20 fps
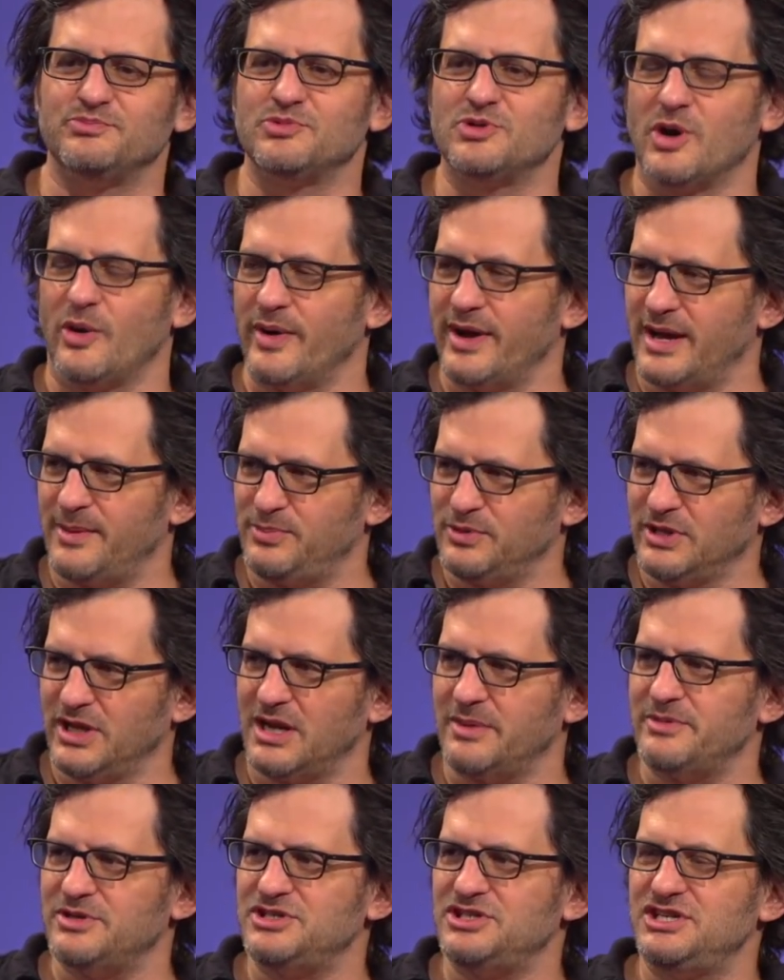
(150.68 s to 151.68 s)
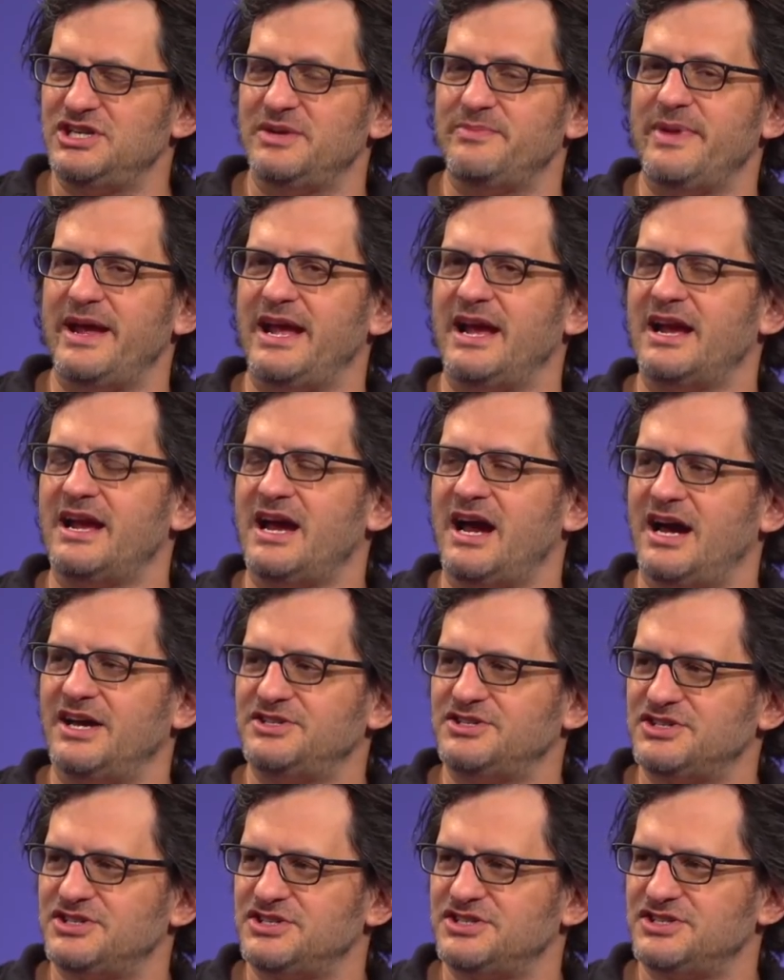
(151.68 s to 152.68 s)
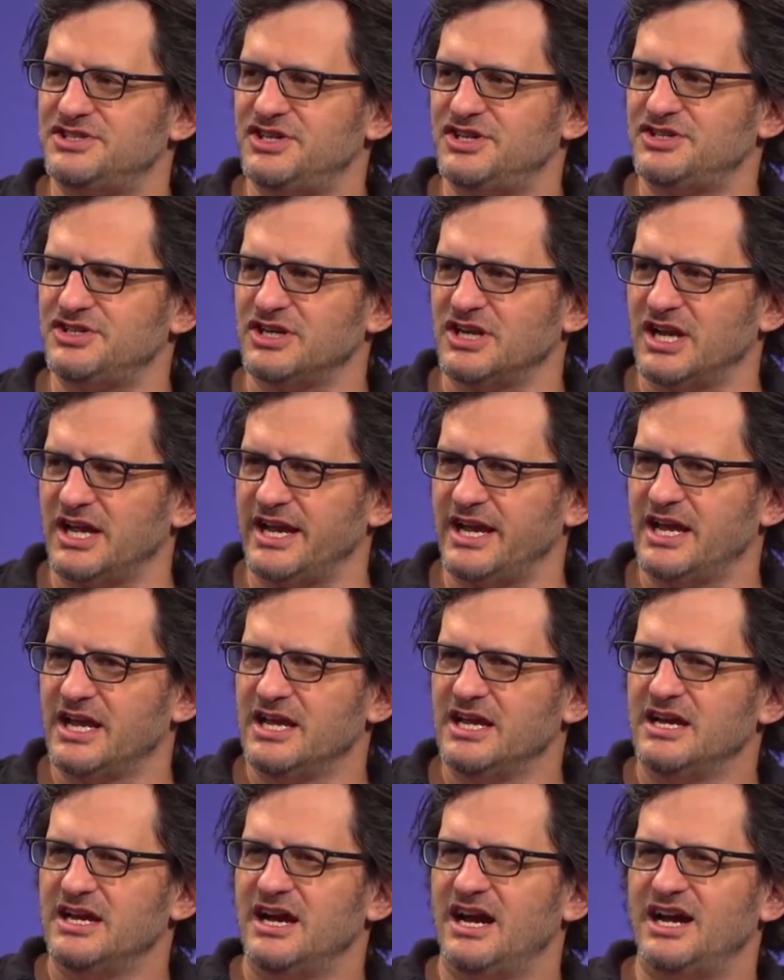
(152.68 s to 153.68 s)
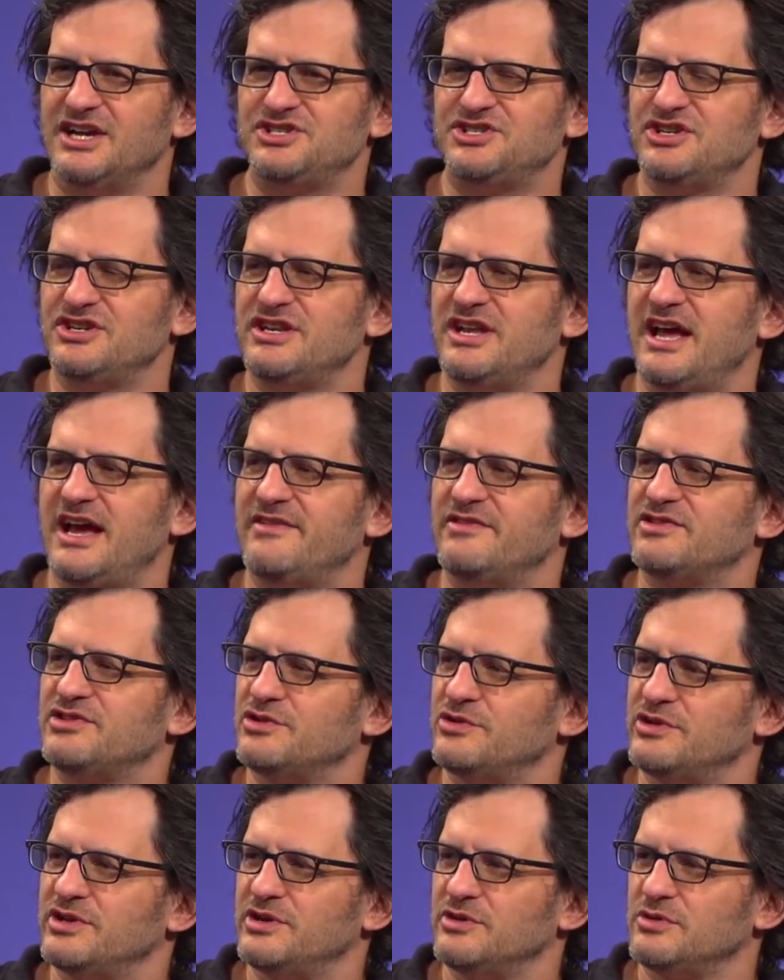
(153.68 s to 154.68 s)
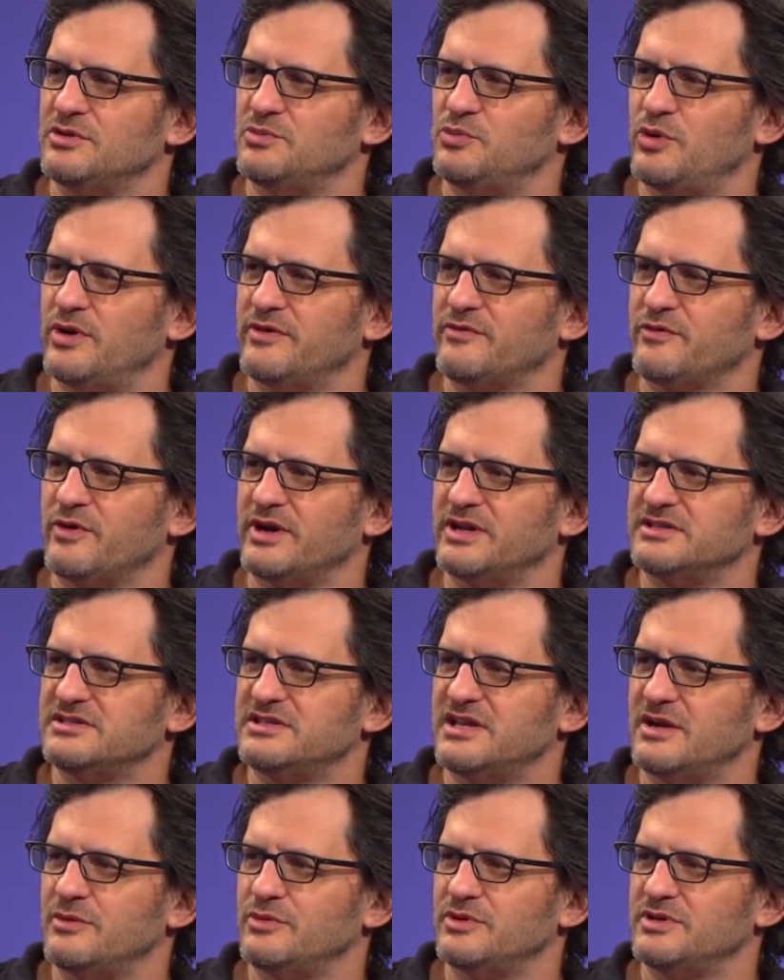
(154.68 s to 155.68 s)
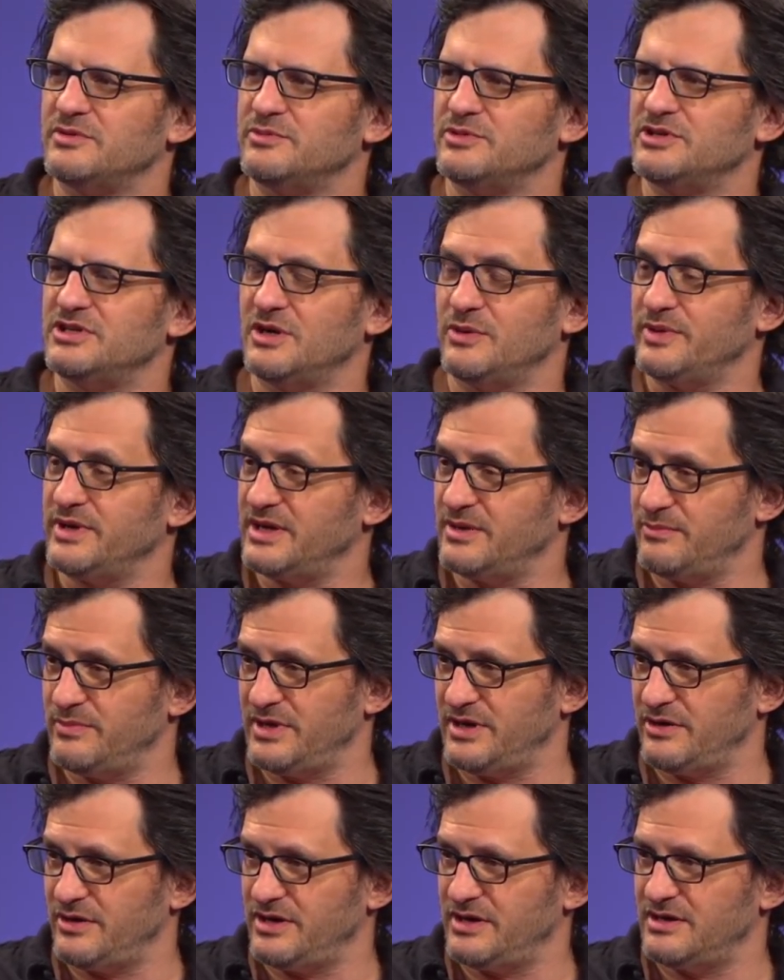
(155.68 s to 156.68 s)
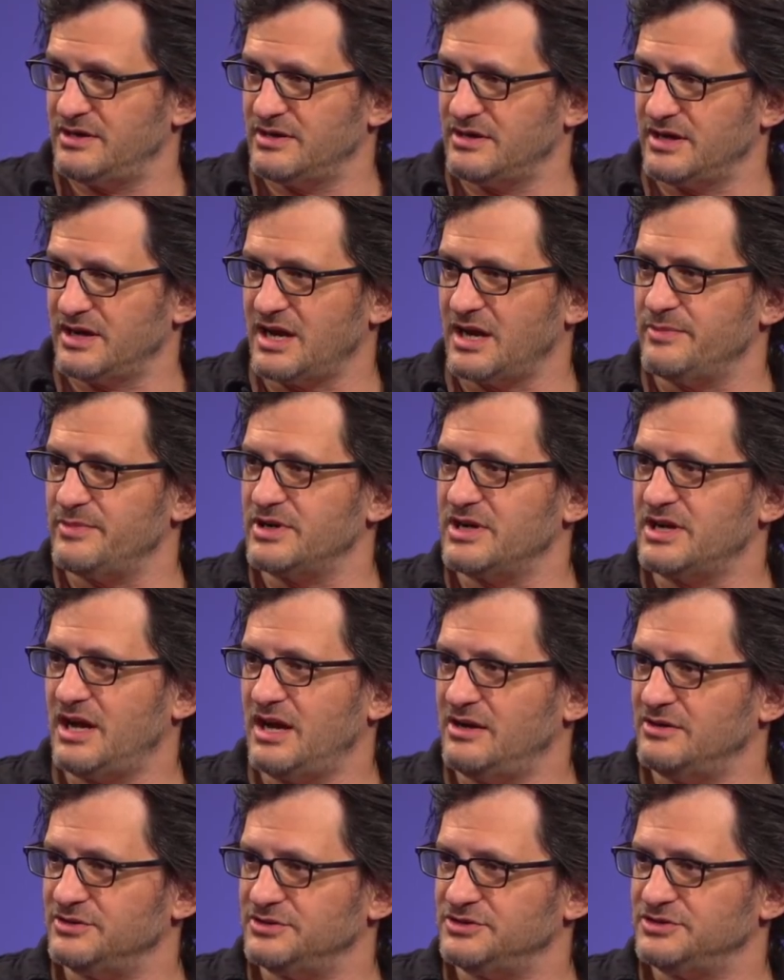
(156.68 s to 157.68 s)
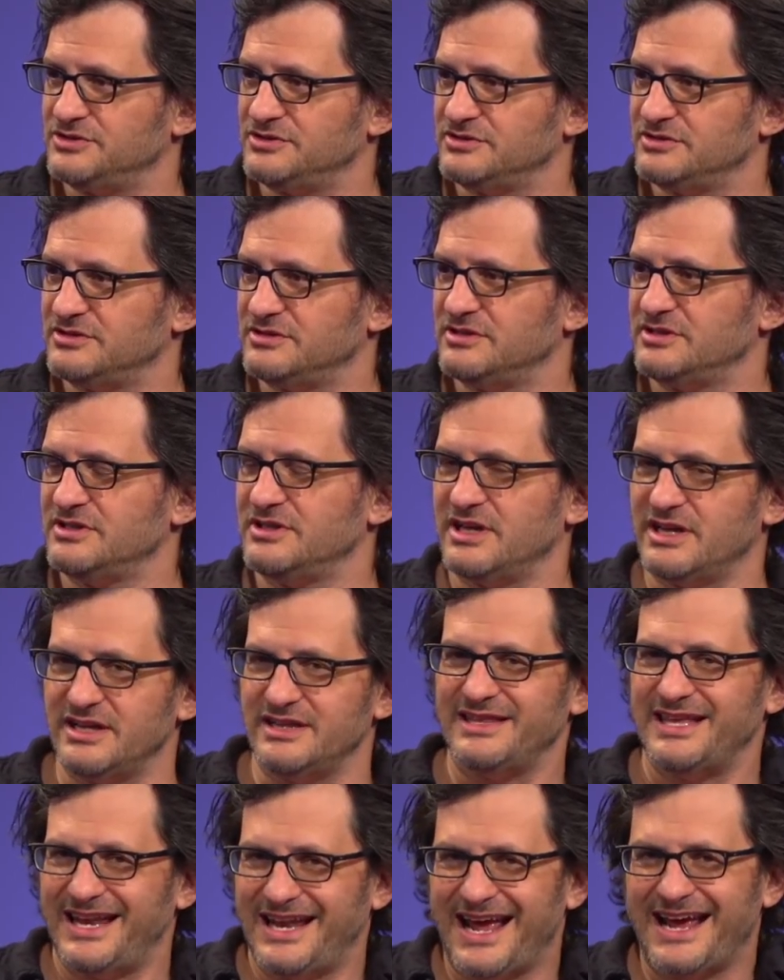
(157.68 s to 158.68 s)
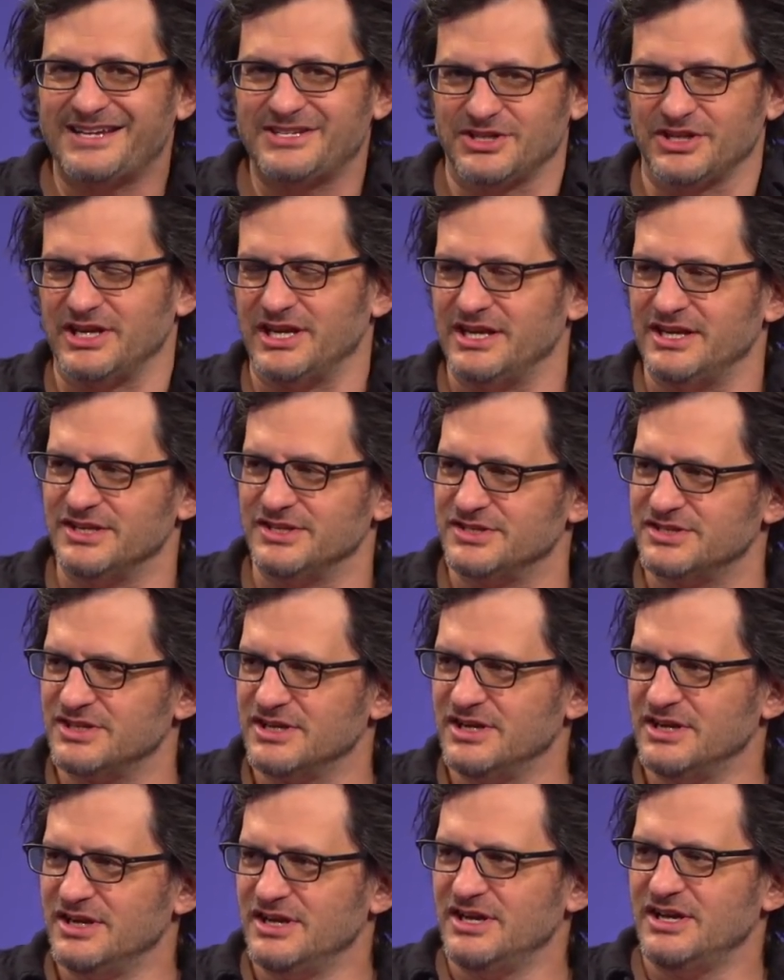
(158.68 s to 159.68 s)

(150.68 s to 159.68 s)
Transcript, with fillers: growing up a little. I mean, she did make a conscious decision, like, I shouldn't have a 30-year-old boyfriend and stay with him until we get married, like I'm in college. Mm-hmm. That actually is,